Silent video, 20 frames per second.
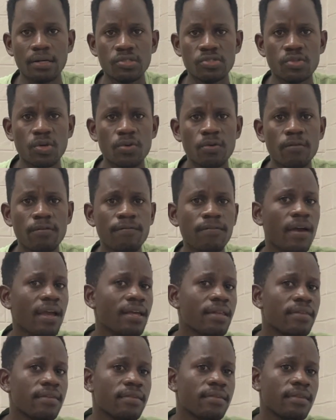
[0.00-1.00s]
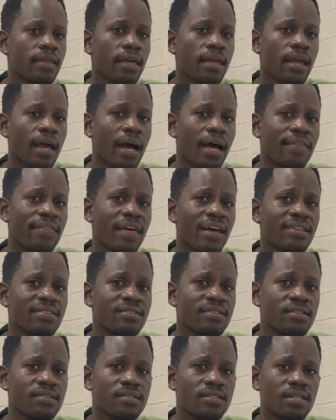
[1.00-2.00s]
So you find their
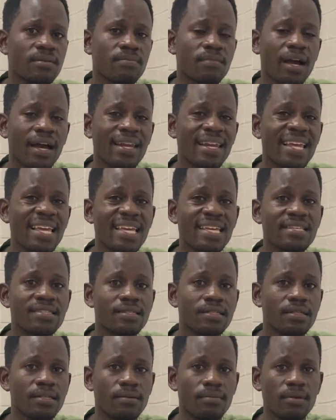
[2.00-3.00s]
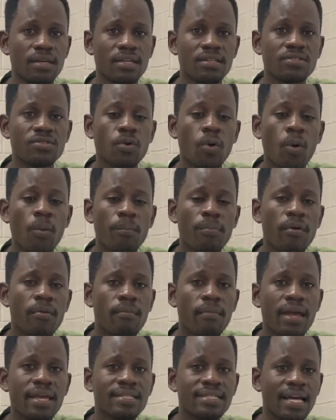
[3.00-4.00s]
system can easily is
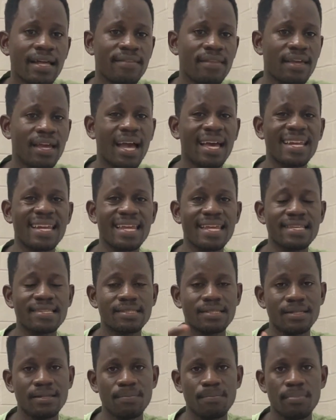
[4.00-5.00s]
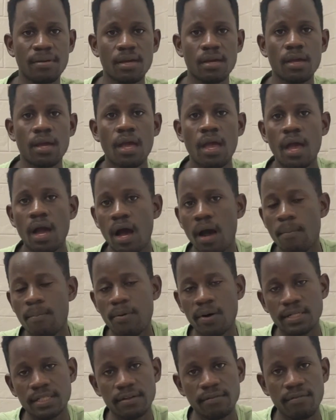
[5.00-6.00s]
compromised and they can easily pick up
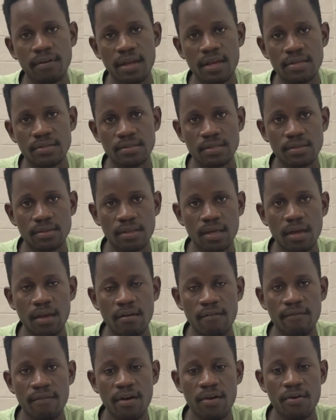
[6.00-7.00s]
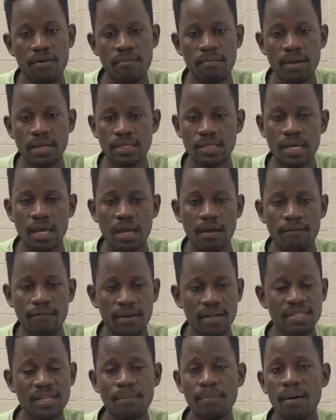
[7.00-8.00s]
whatever is in the environment. For
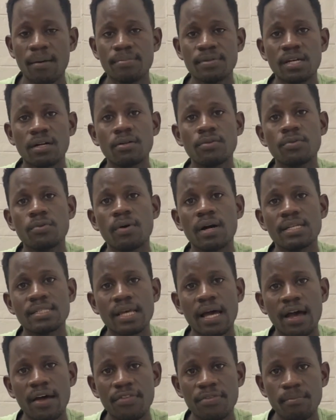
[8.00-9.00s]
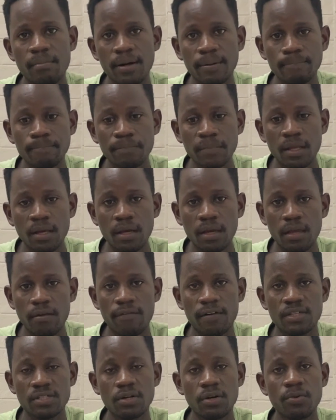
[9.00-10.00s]
example, a child who has asthma, if
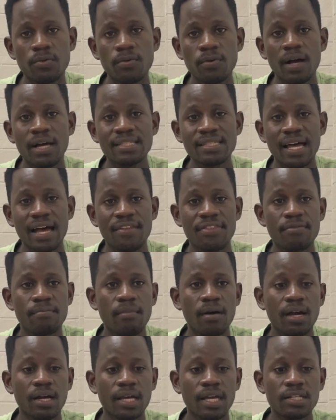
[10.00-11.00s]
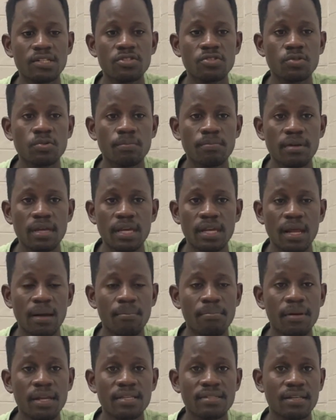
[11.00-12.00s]
a child who has asthma gets to be in a
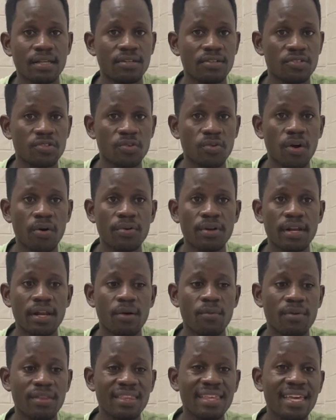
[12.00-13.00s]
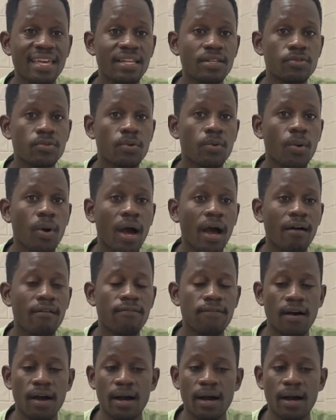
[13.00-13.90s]
place that is crowded and with kids who have